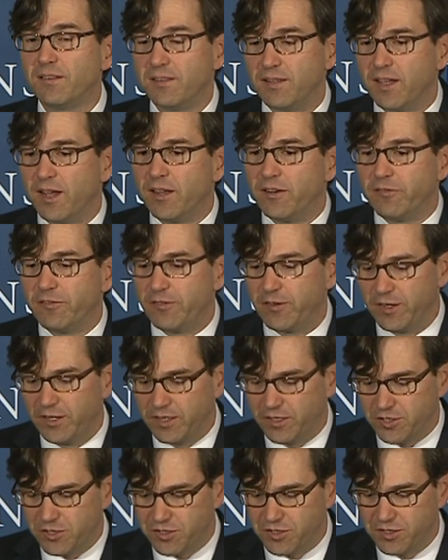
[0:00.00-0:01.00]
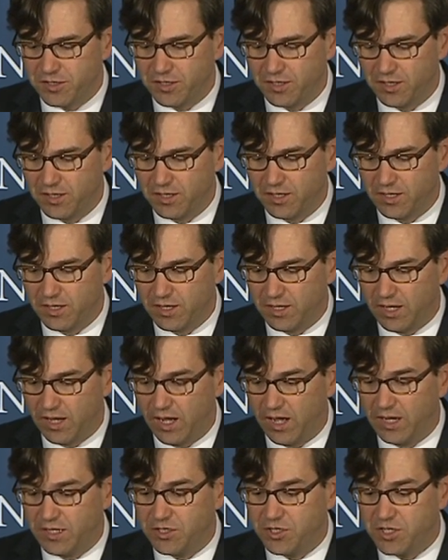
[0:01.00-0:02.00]
as the unfinished
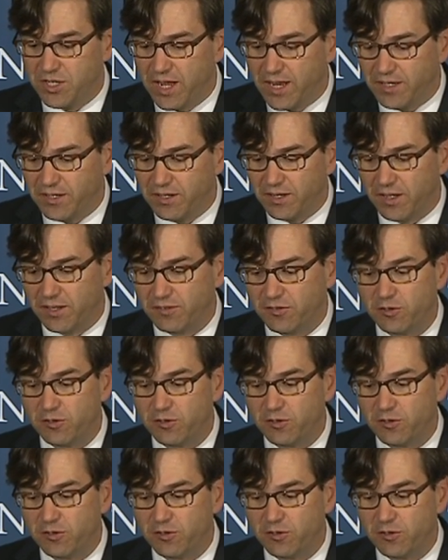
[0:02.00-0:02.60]
agenda